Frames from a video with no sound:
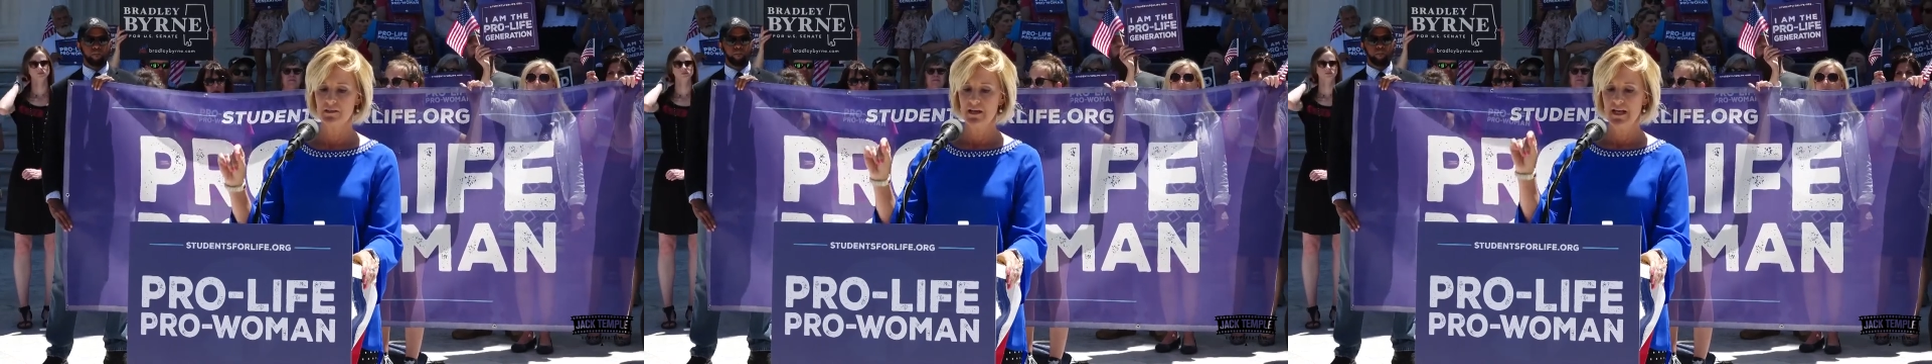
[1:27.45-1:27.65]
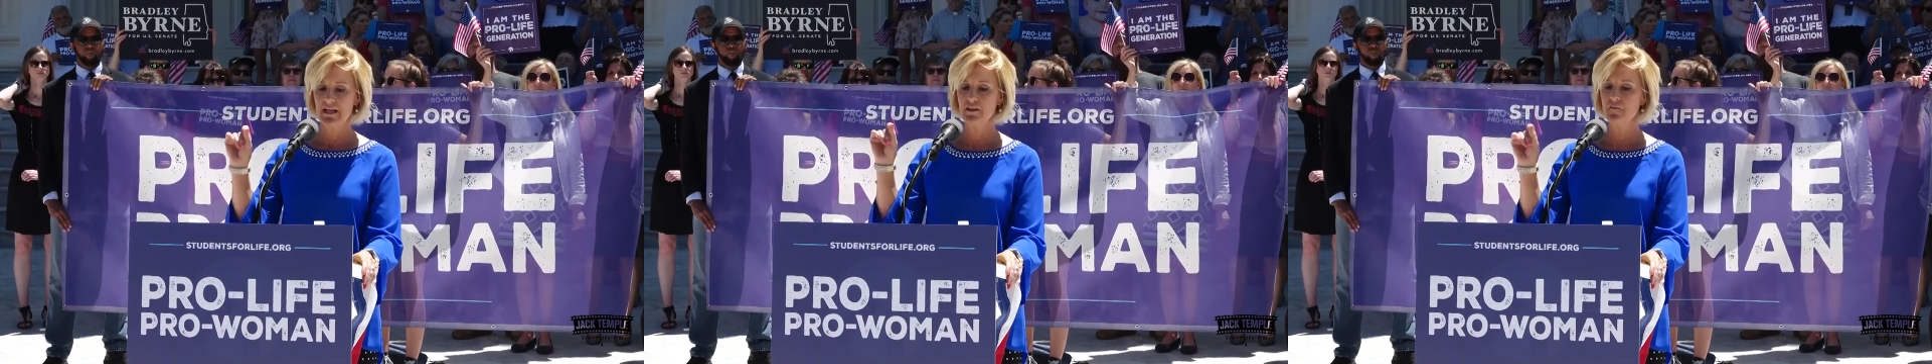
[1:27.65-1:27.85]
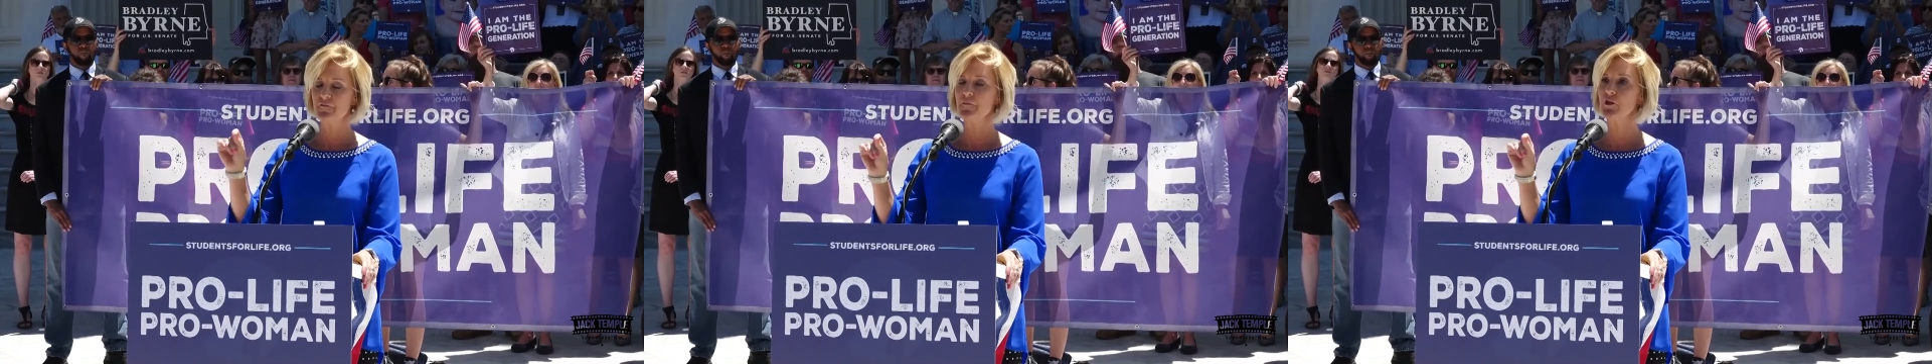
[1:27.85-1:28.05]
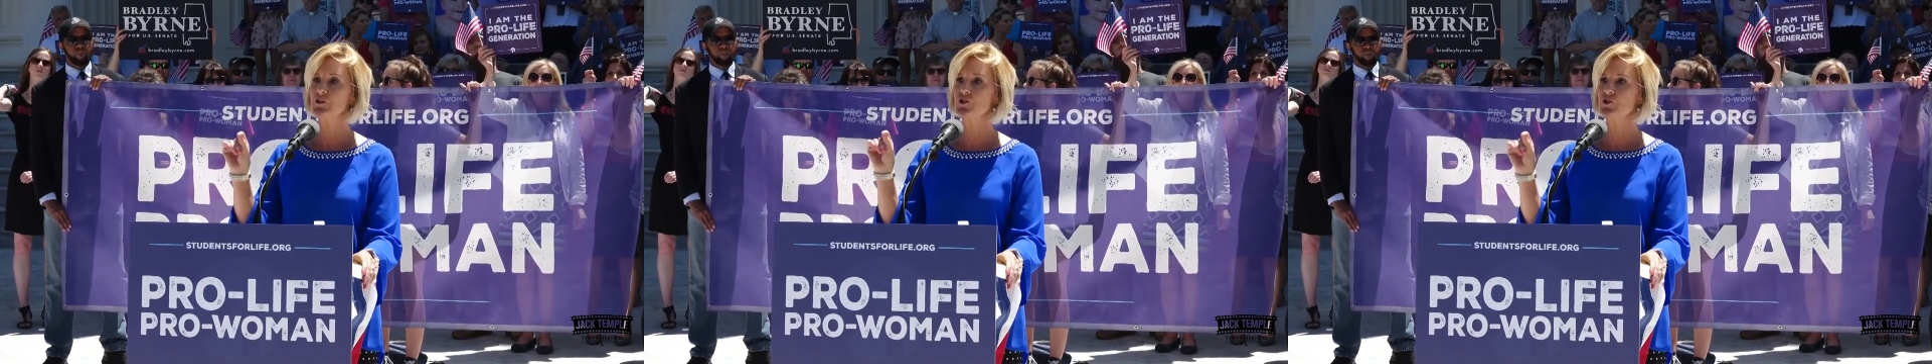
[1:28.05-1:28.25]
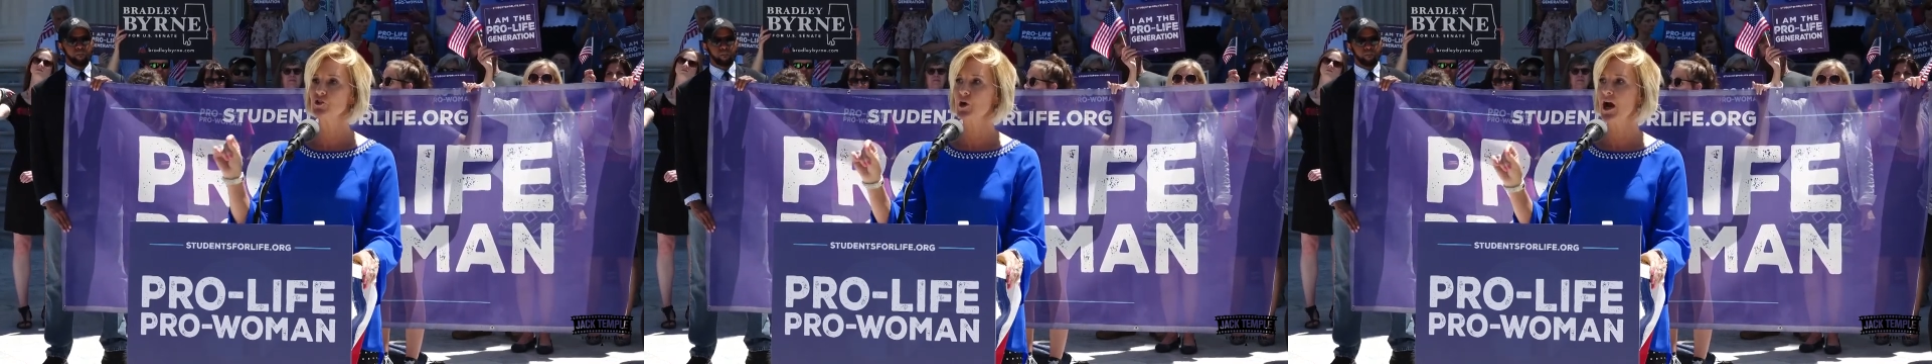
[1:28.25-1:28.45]
in the
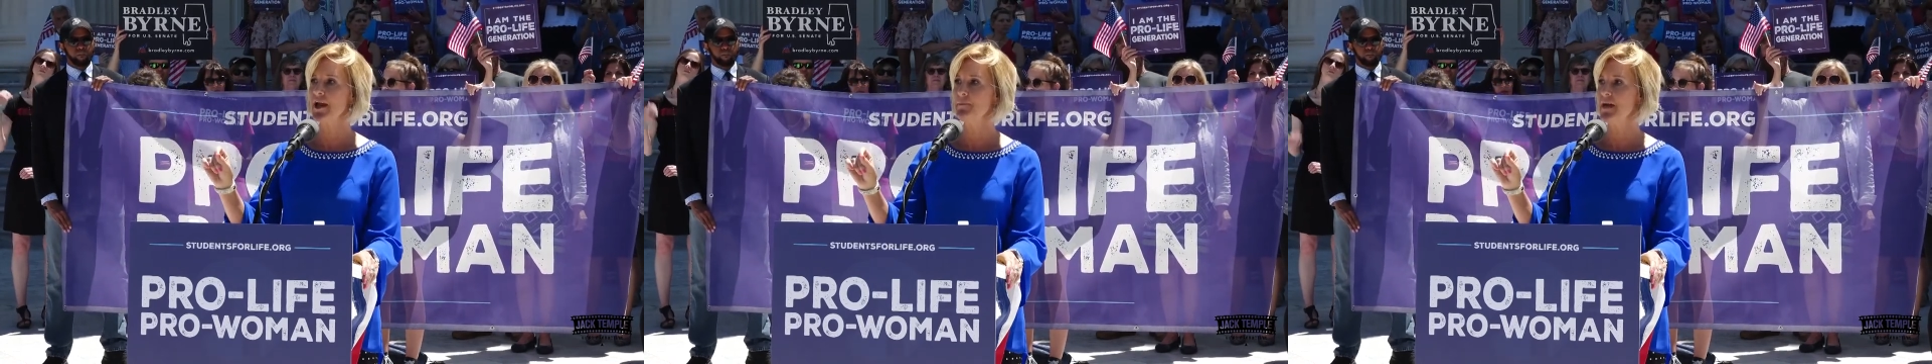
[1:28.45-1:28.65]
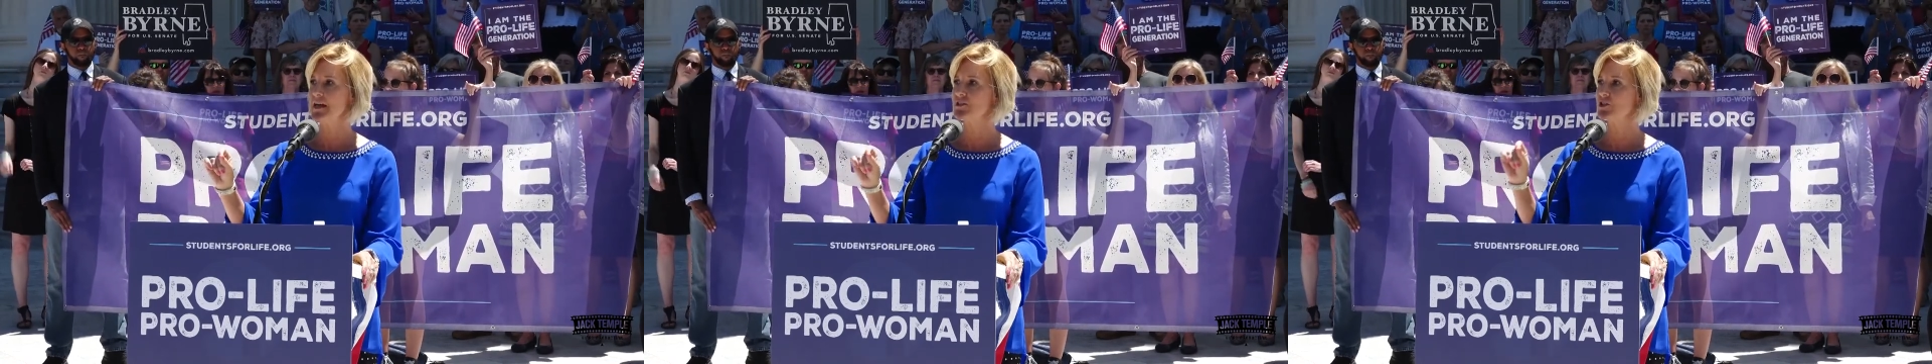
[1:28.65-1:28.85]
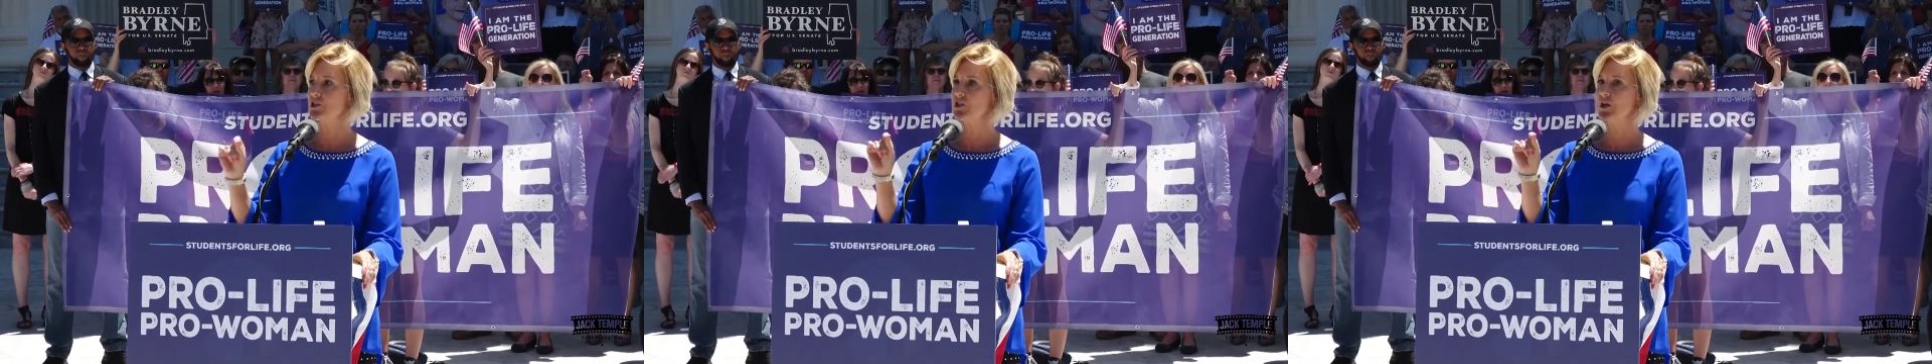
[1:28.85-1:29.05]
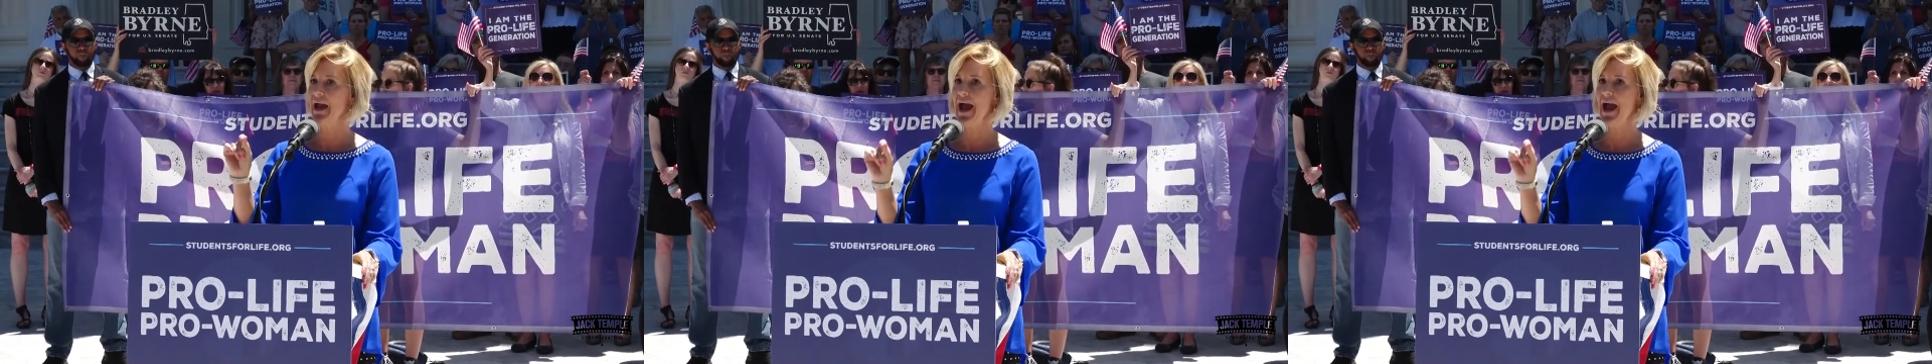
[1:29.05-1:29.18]
first trimester